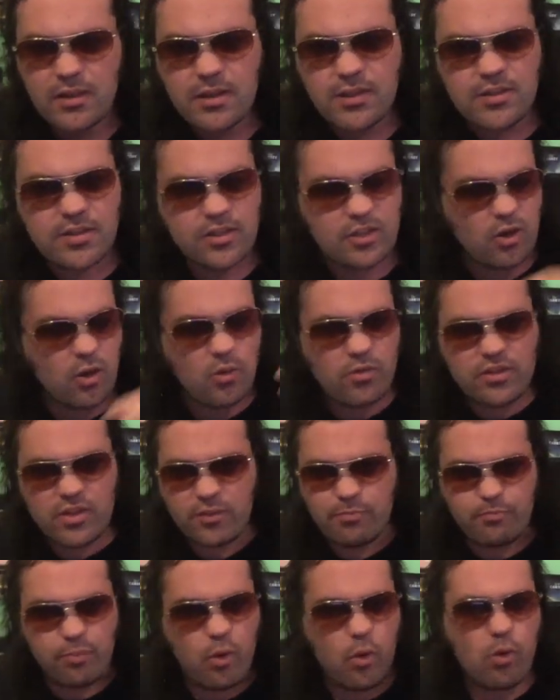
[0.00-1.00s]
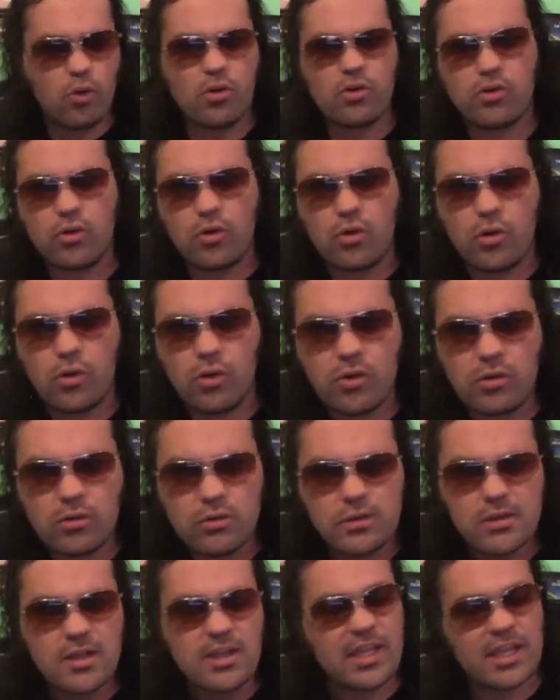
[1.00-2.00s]
To go with this portal
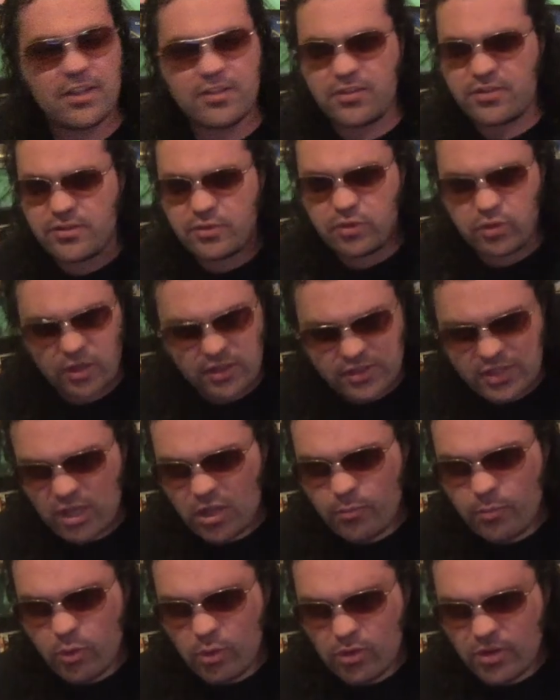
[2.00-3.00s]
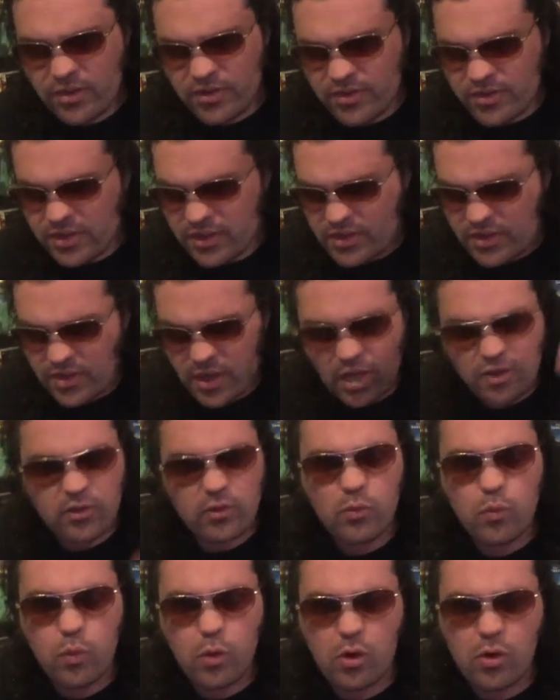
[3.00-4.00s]
that teleports to this other
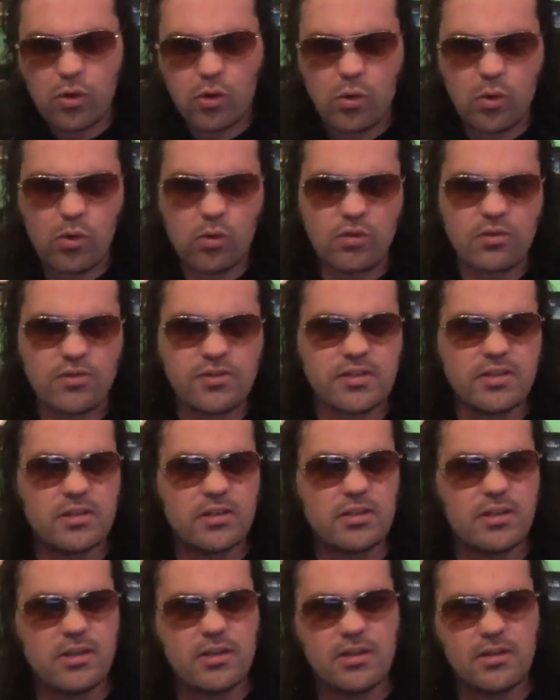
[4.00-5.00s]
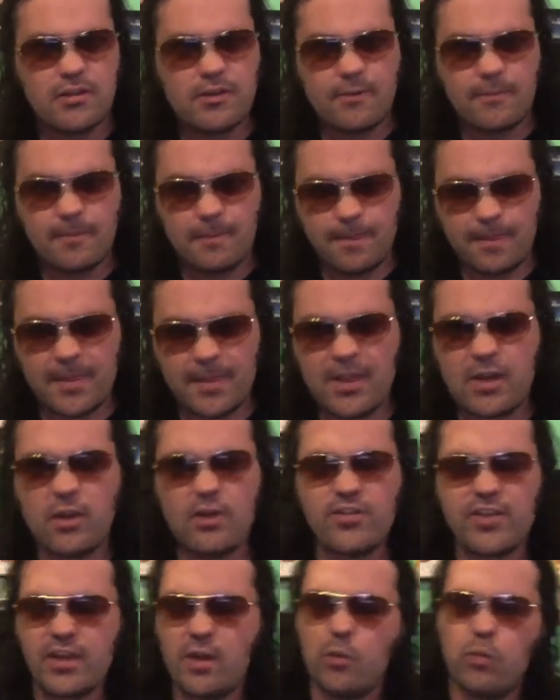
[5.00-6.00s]
world. You know,
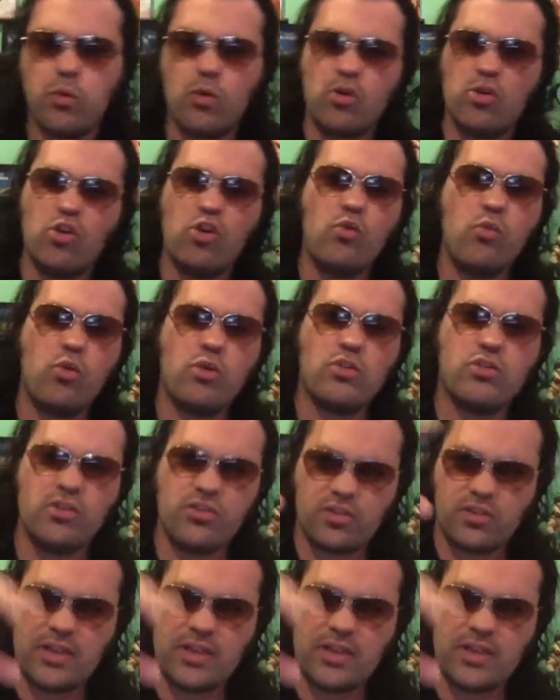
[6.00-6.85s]
it's like a world where there's